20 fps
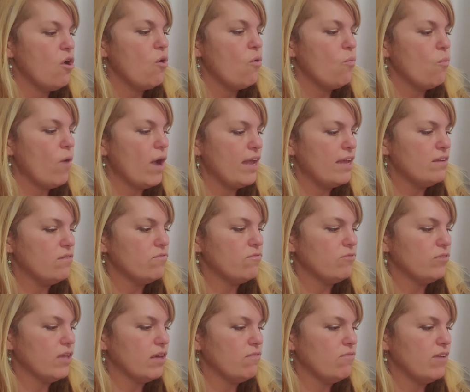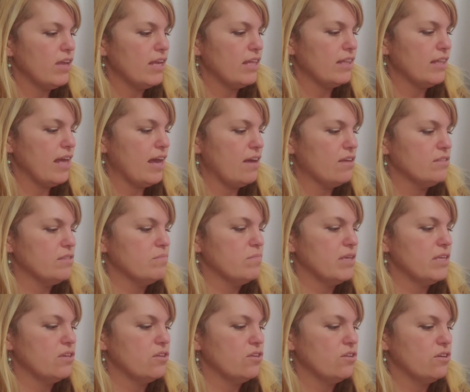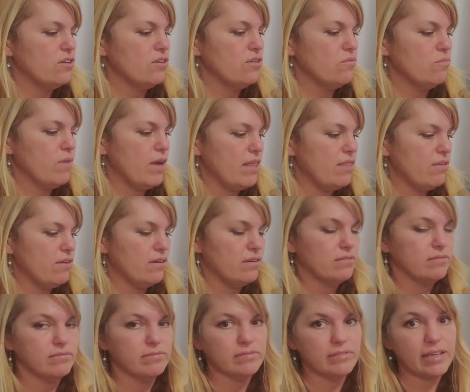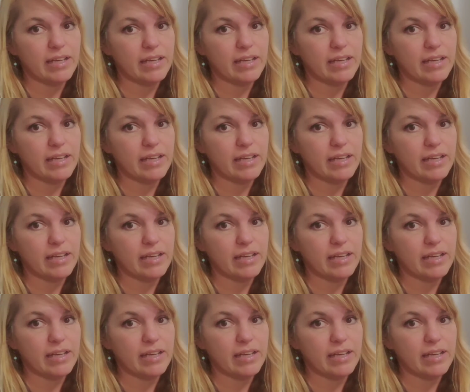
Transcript: White fluffy clouds mean good weather.